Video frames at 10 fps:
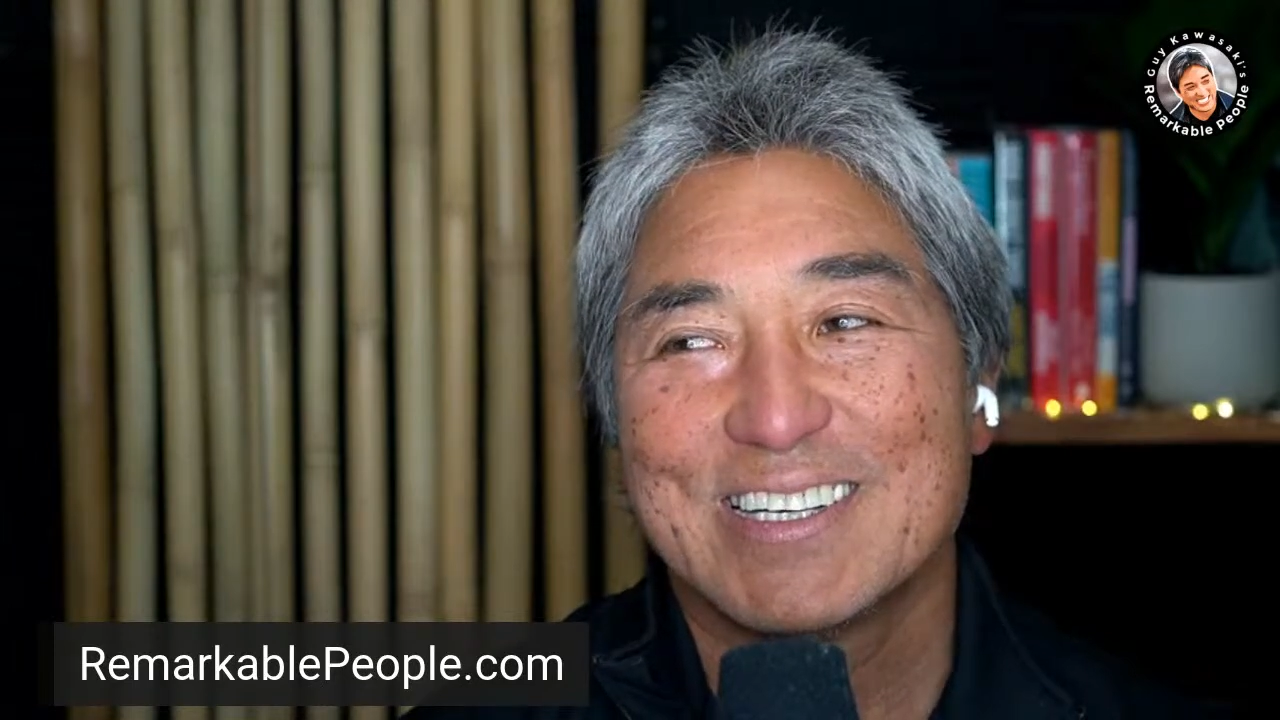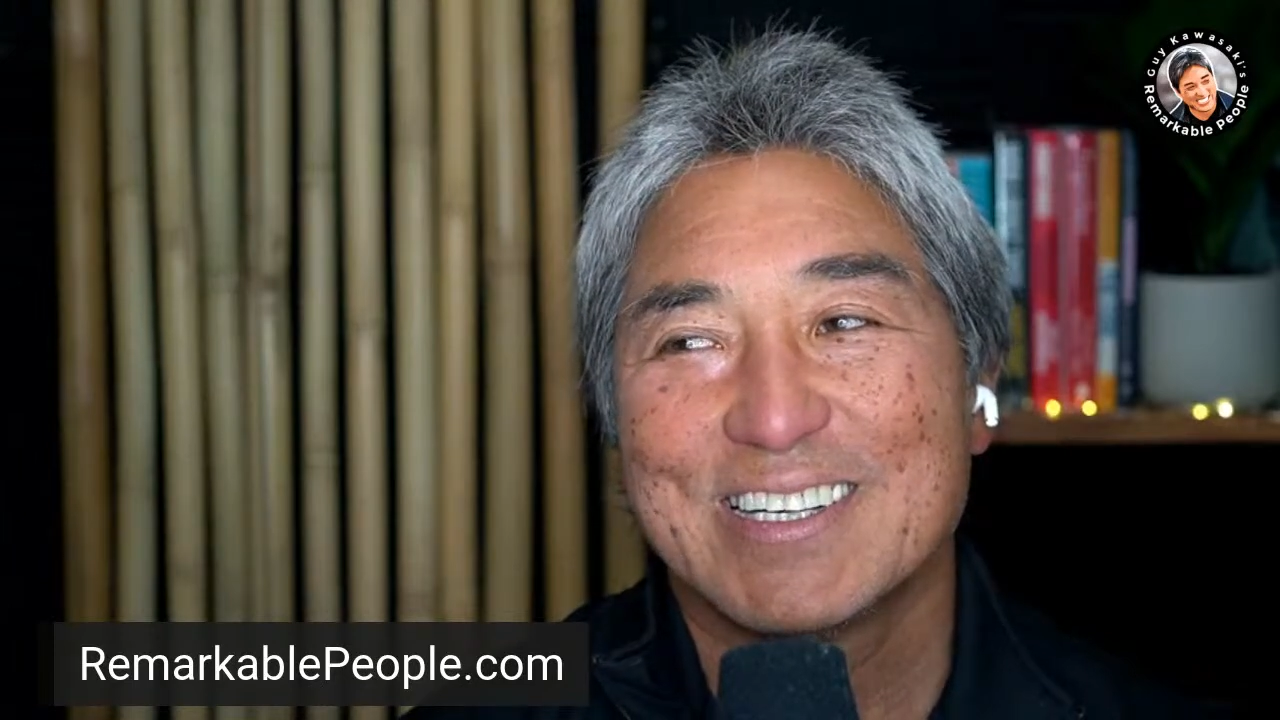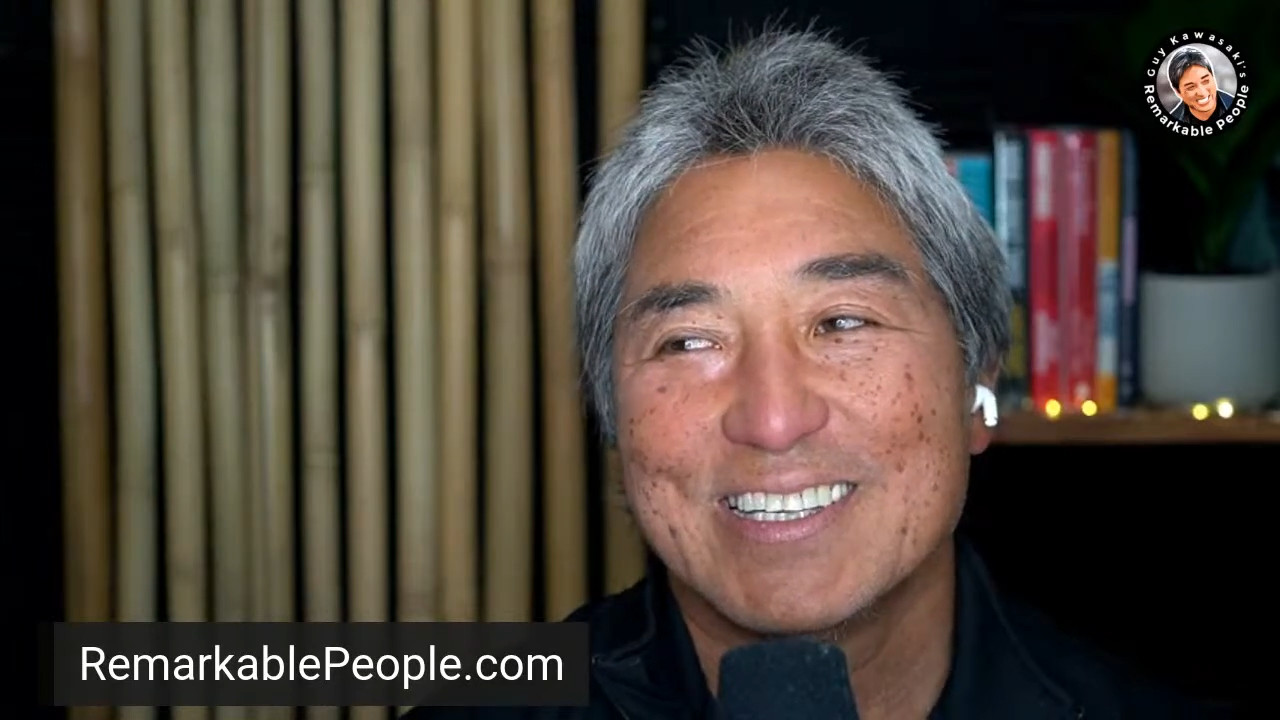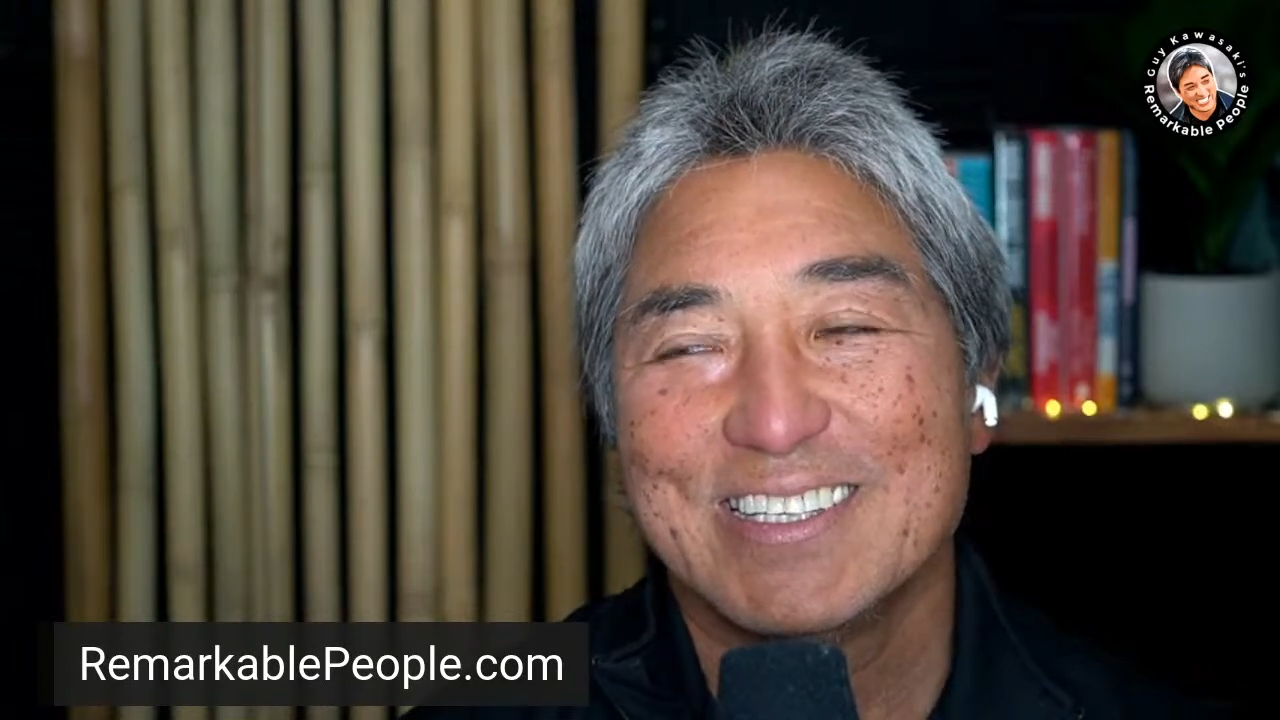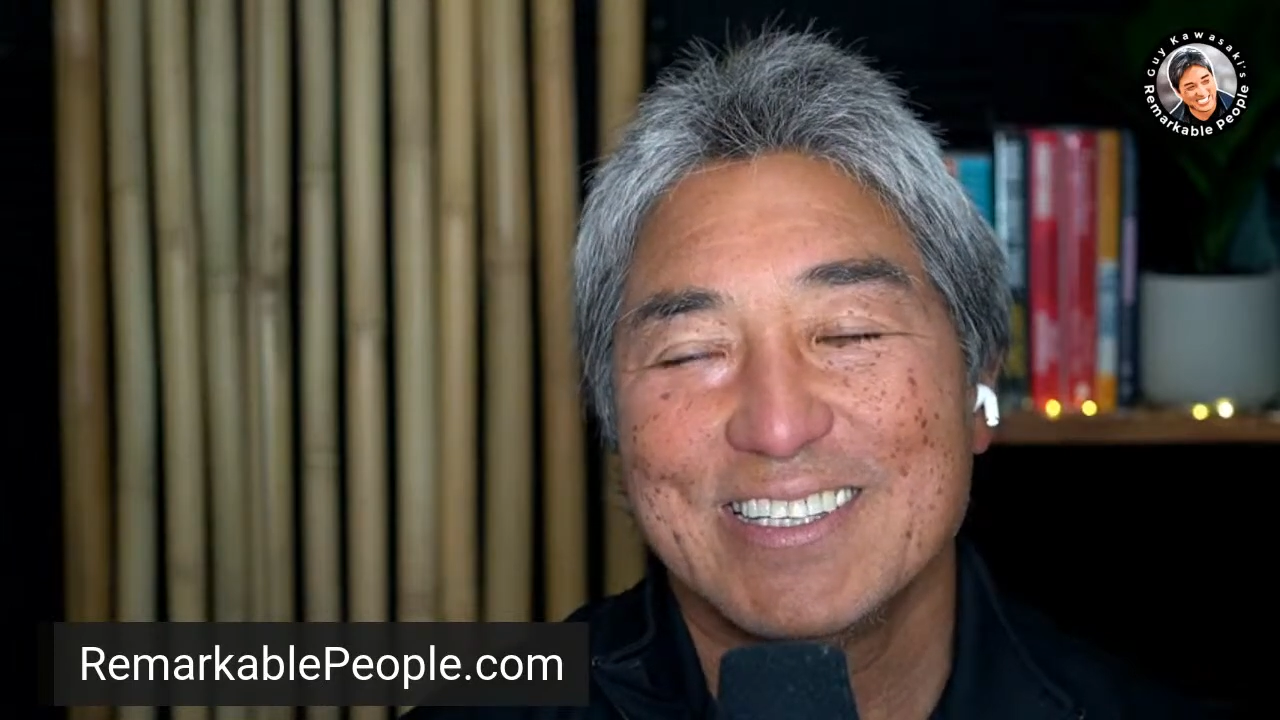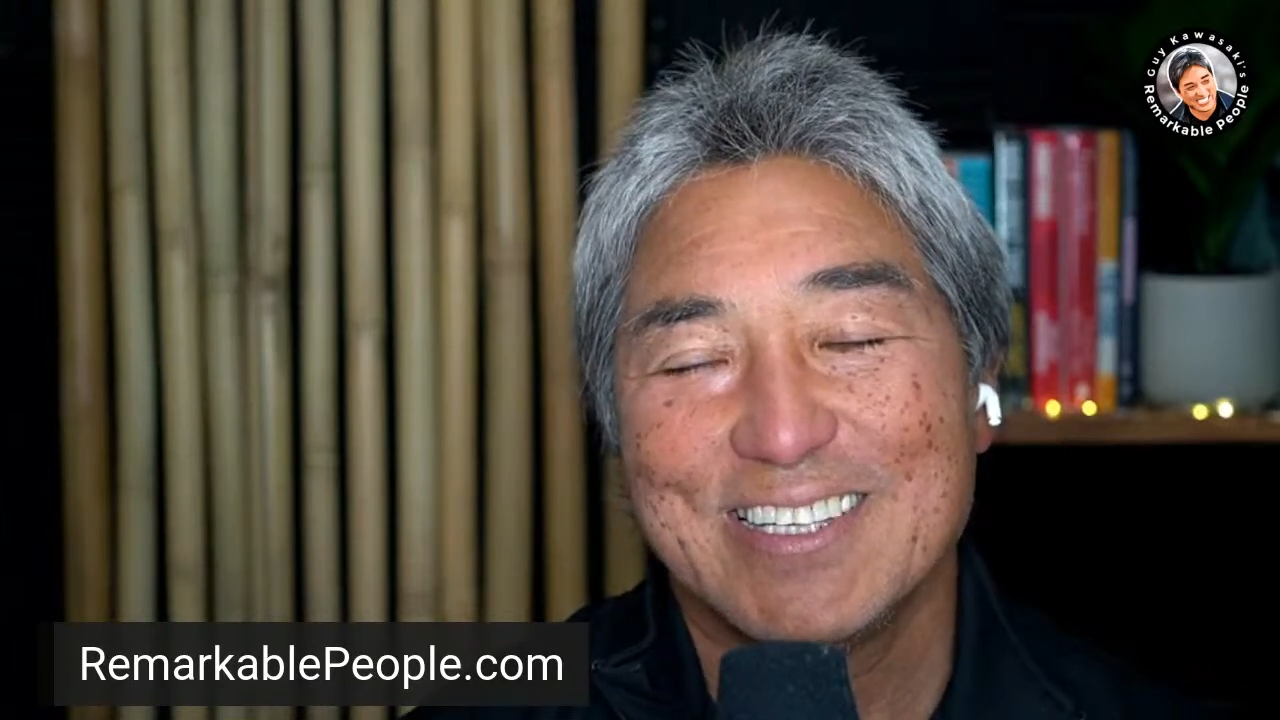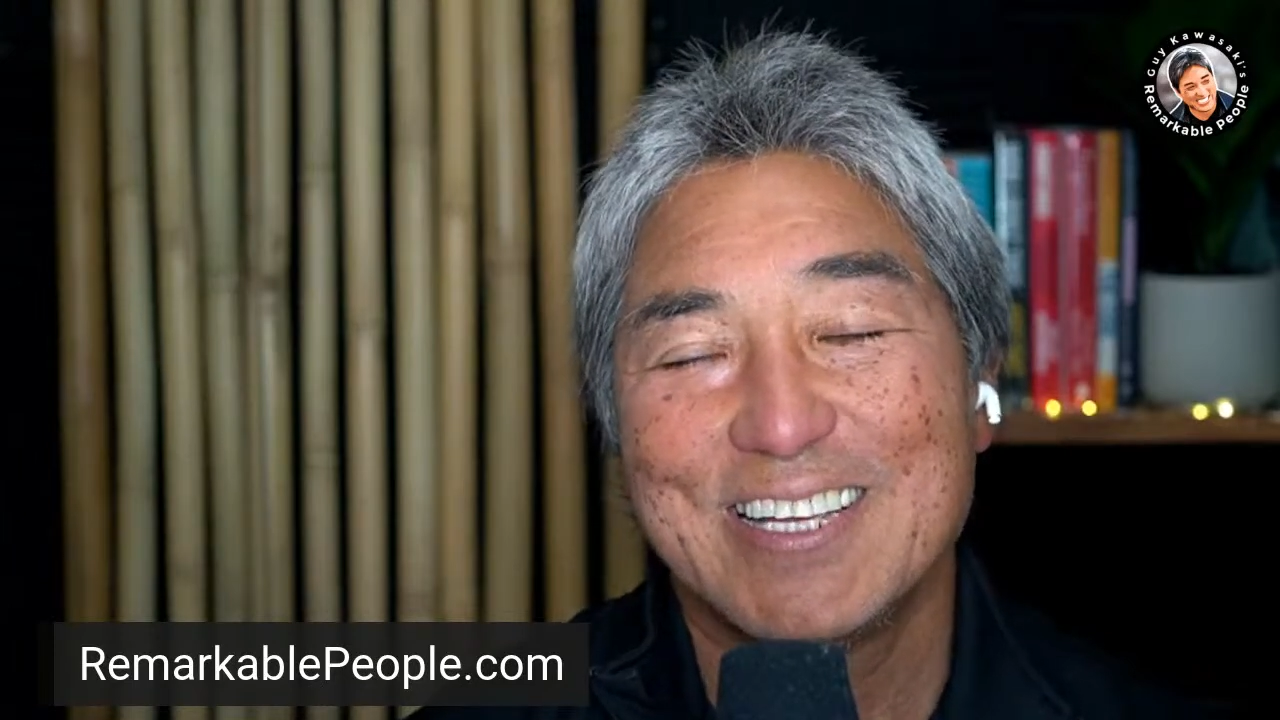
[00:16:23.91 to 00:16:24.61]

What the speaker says: it